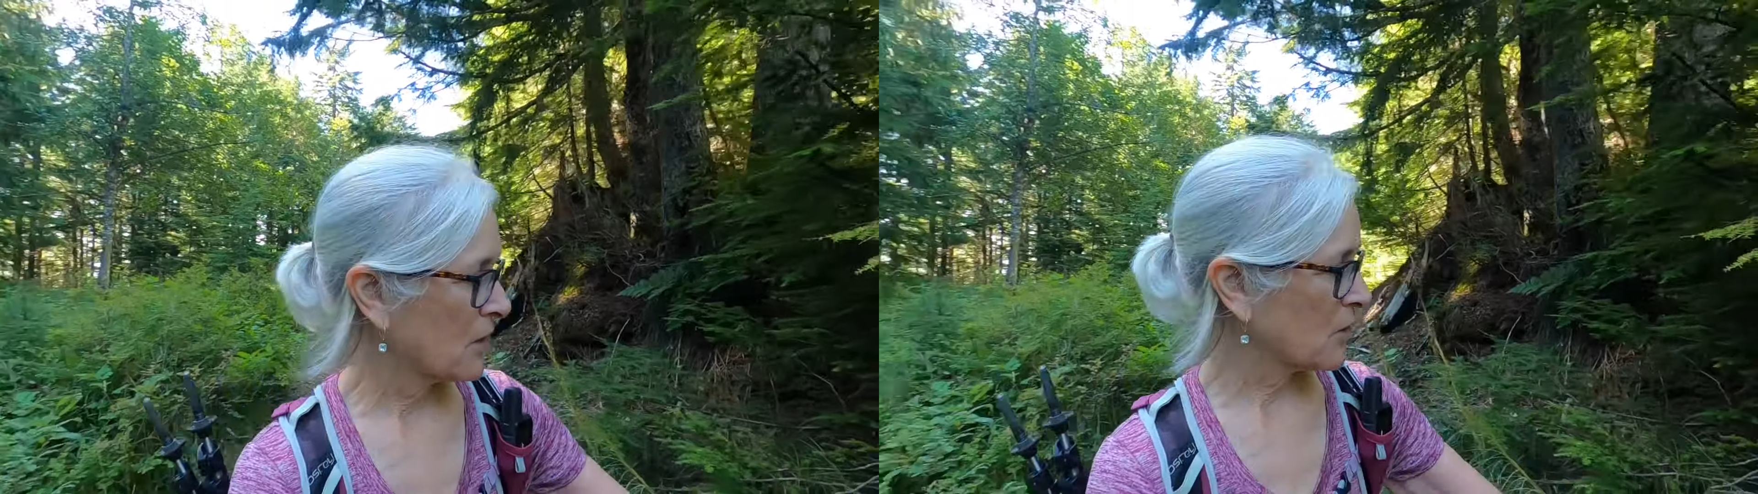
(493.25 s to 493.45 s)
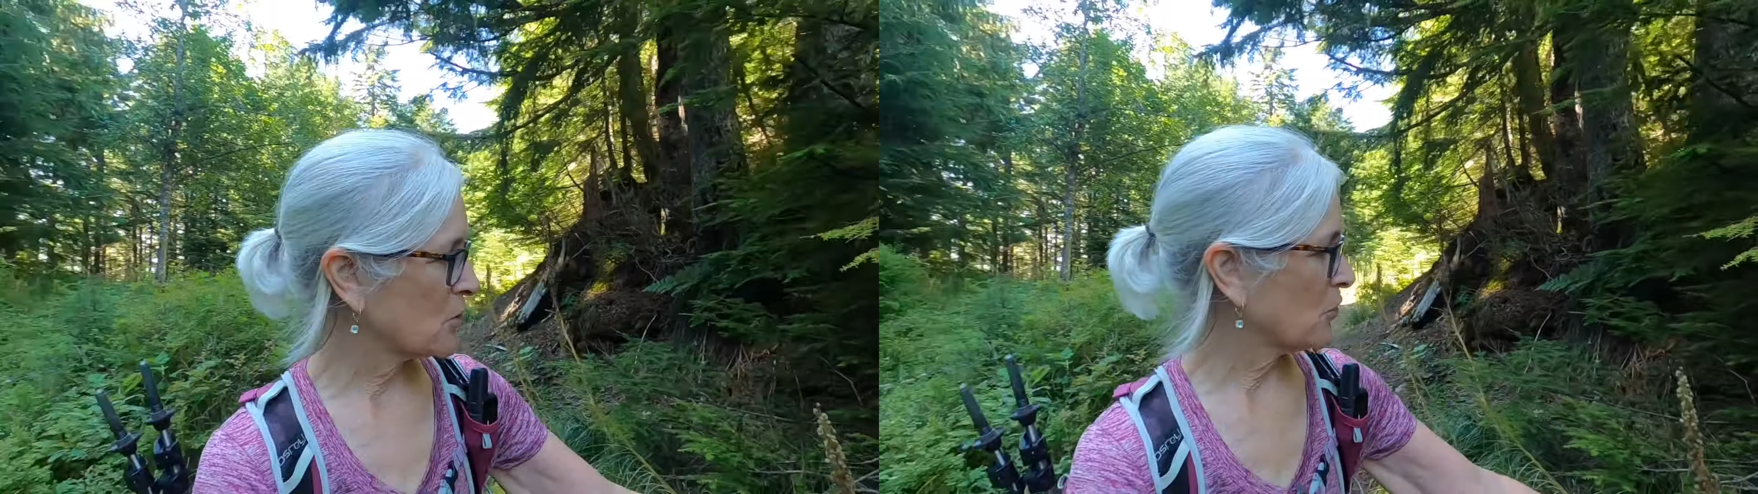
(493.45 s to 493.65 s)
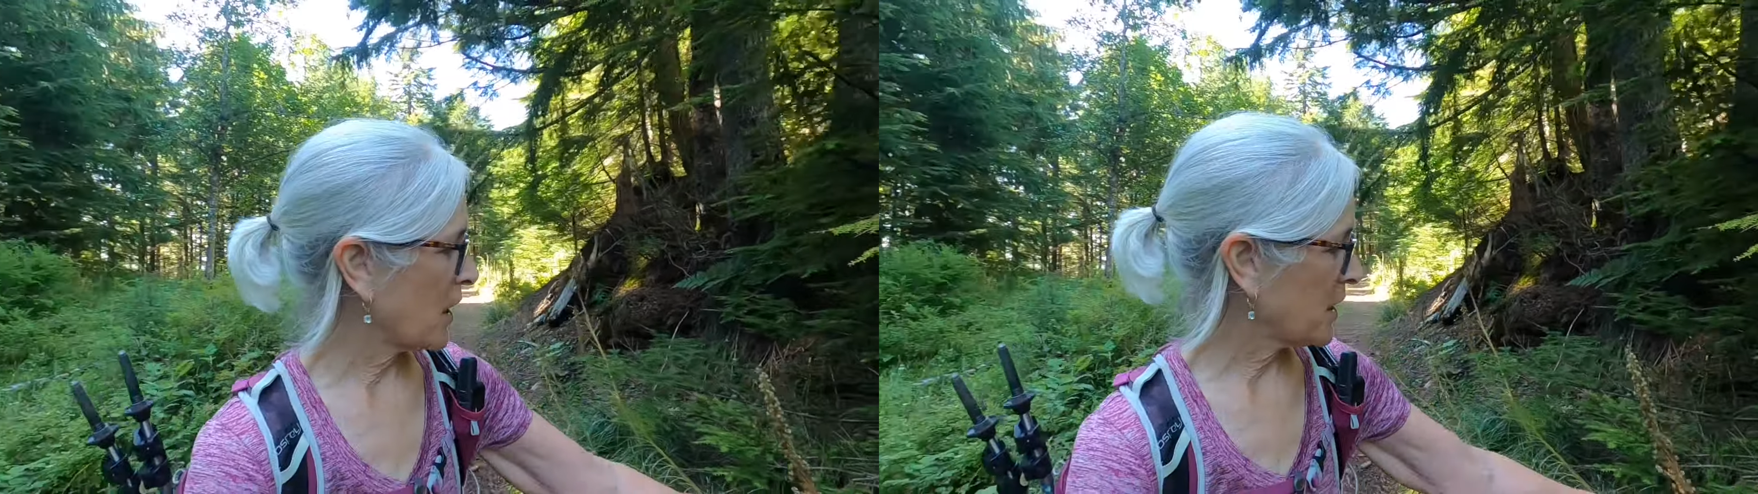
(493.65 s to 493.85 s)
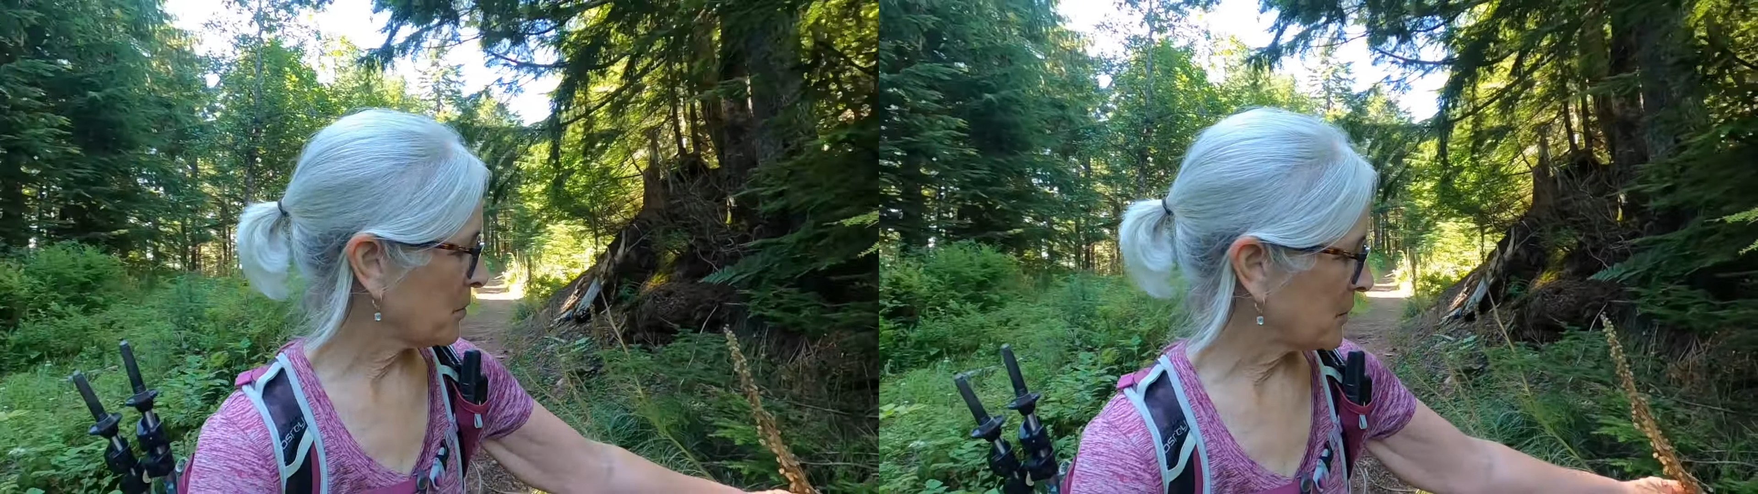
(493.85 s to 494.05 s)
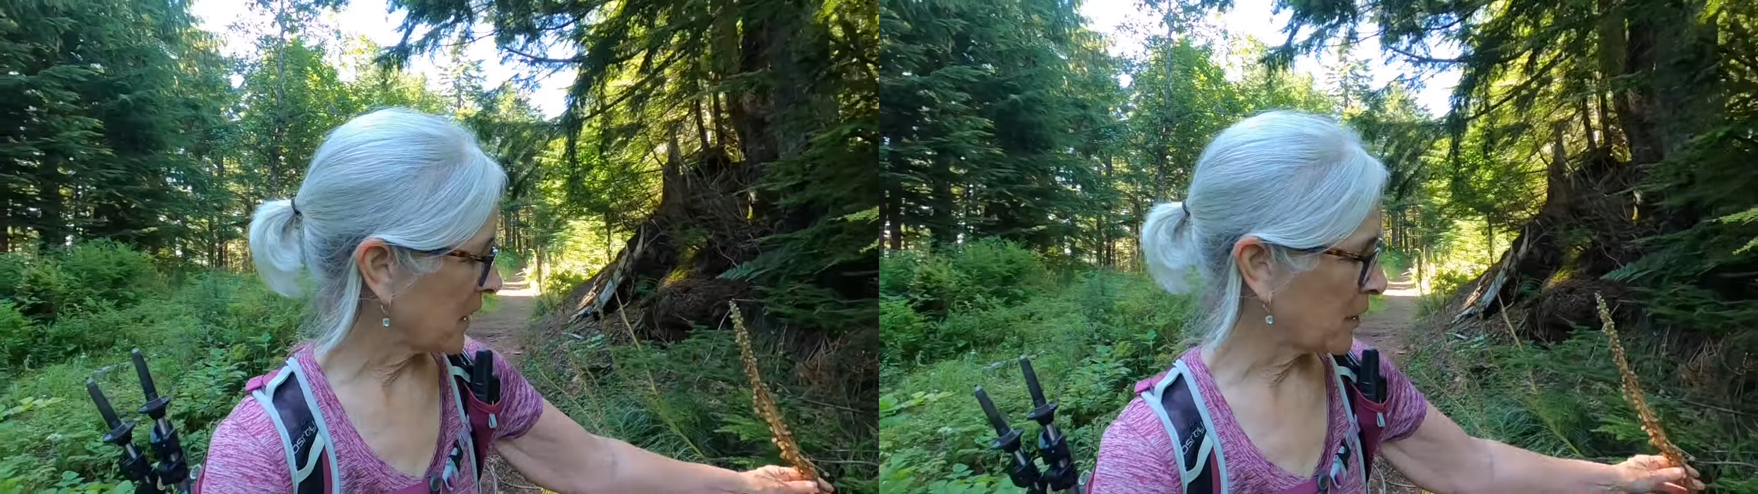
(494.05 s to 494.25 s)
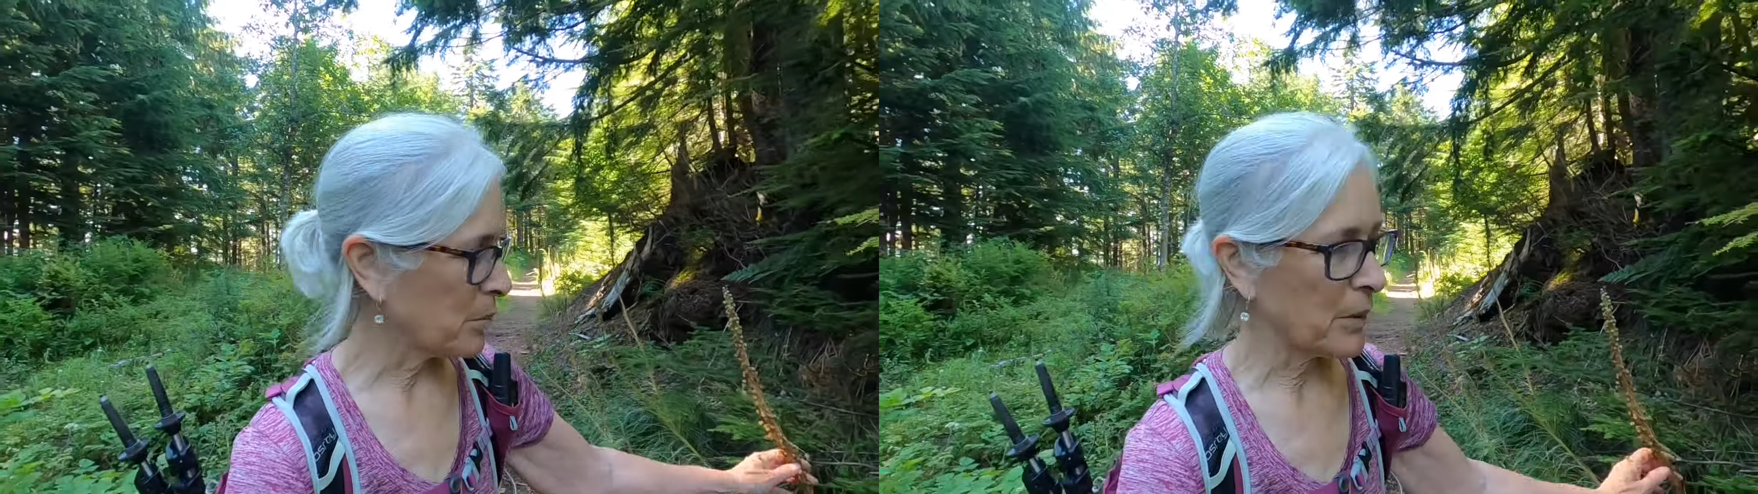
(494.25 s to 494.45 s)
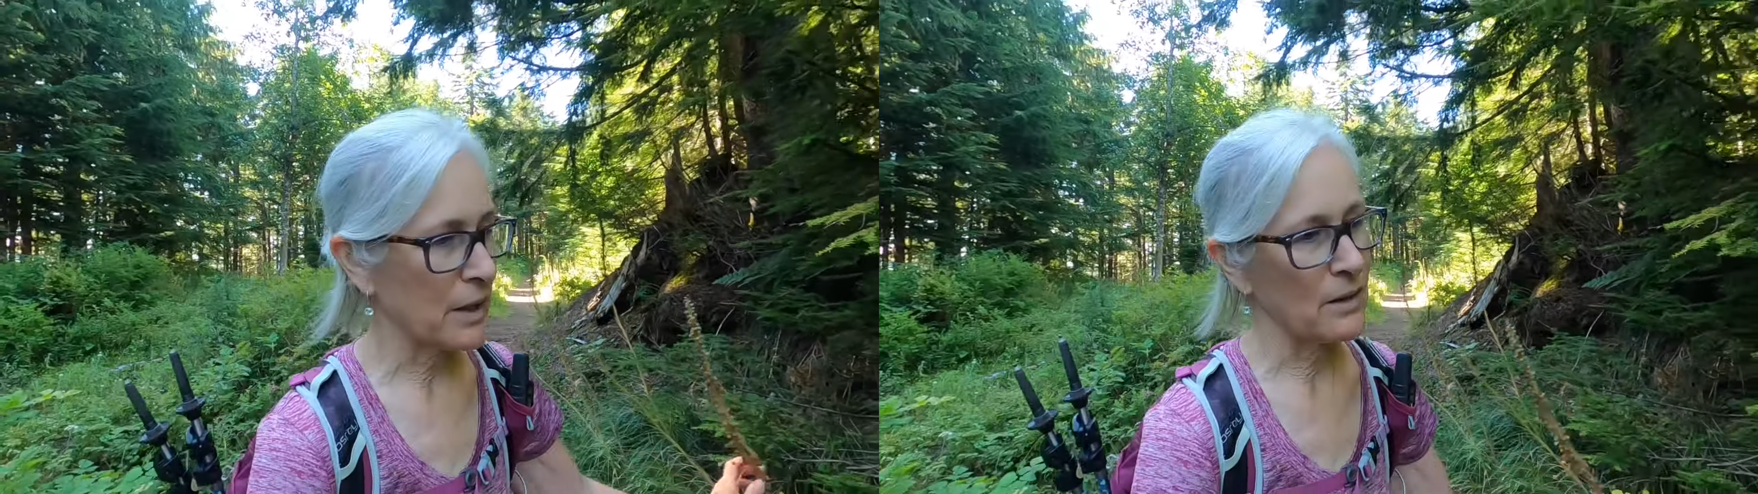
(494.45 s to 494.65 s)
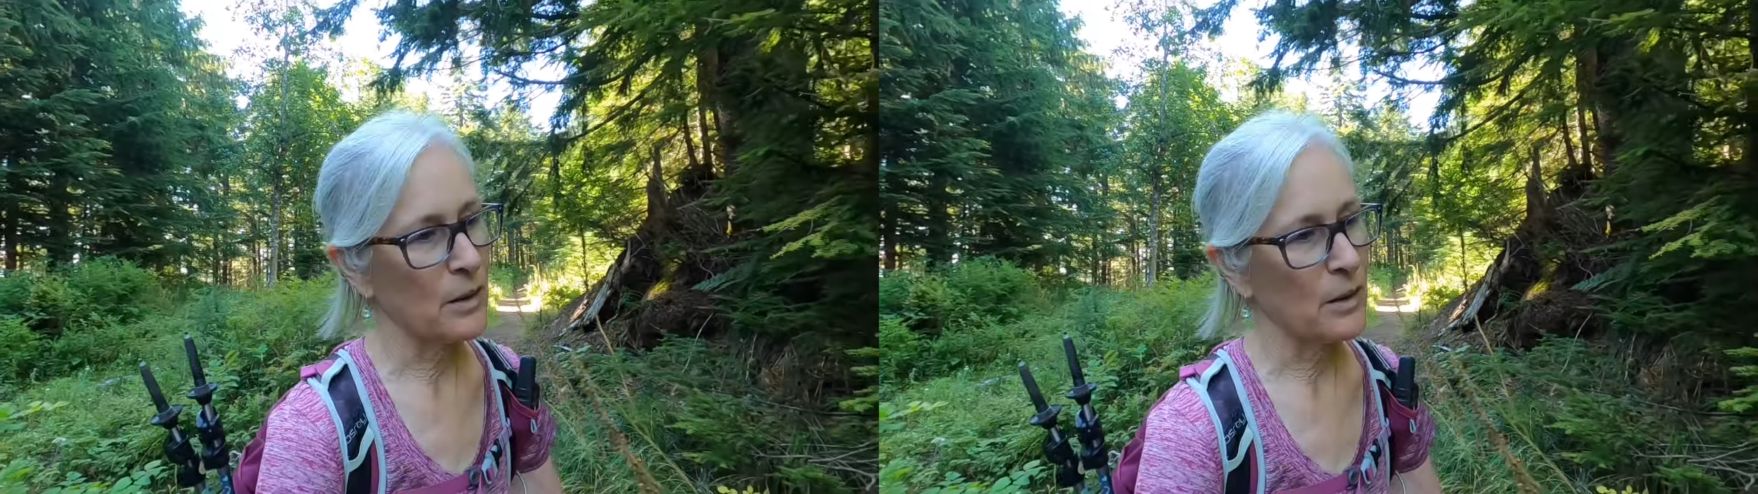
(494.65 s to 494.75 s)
they're dried up now, but